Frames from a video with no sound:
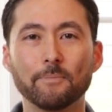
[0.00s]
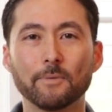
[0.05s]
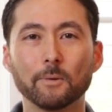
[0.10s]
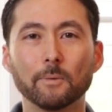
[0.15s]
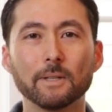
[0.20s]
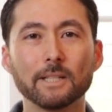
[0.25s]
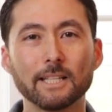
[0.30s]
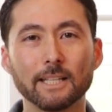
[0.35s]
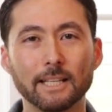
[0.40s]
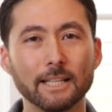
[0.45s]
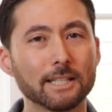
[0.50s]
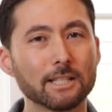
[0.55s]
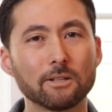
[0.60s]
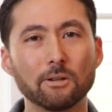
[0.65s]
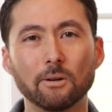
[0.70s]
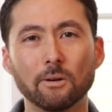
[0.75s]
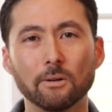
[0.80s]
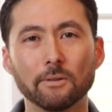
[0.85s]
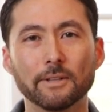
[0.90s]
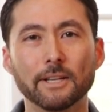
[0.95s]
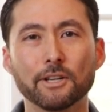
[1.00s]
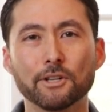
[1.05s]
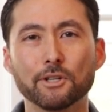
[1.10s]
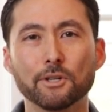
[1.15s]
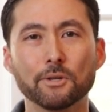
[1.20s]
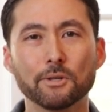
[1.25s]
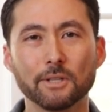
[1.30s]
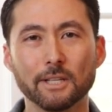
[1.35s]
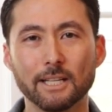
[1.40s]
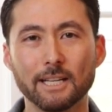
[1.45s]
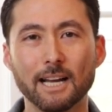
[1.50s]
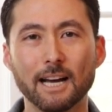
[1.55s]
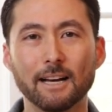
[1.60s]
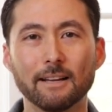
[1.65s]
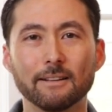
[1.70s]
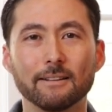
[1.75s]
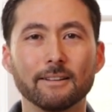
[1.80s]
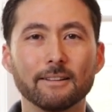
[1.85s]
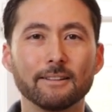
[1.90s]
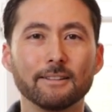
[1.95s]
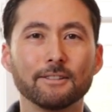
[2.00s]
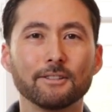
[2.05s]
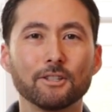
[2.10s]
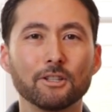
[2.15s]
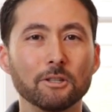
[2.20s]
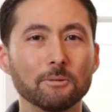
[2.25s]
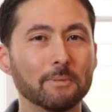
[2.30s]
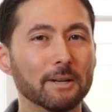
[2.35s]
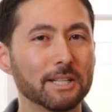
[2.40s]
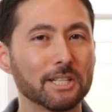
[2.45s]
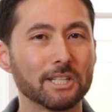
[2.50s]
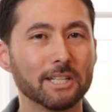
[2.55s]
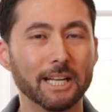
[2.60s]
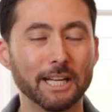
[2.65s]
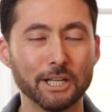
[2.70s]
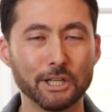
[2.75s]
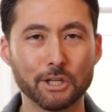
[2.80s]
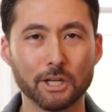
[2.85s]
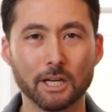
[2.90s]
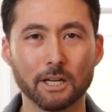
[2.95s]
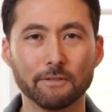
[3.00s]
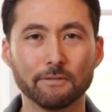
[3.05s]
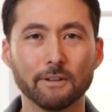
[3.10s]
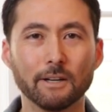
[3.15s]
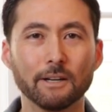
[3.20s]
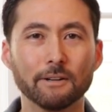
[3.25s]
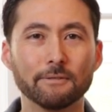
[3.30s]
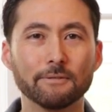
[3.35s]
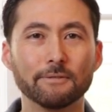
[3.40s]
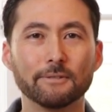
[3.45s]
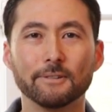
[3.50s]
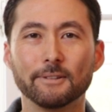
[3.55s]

Once it gets cold, there's usually not too much danger of